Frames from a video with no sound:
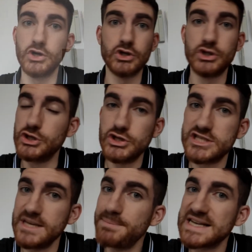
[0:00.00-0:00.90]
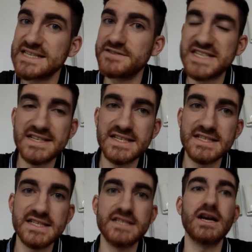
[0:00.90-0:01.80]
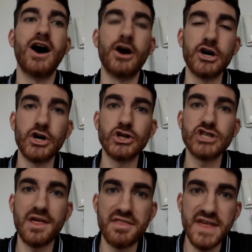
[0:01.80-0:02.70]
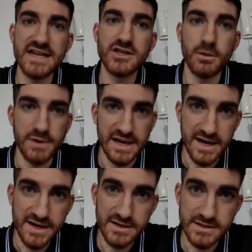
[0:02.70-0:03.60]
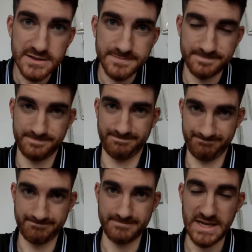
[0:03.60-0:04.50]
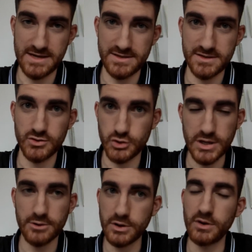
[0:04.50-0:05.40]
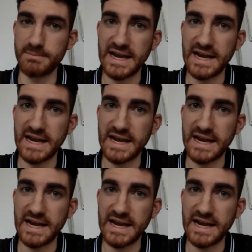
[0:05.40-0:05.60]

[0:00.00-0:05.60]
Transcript: Do you see passive sentences are not that complicated? Yes? Do you agree with me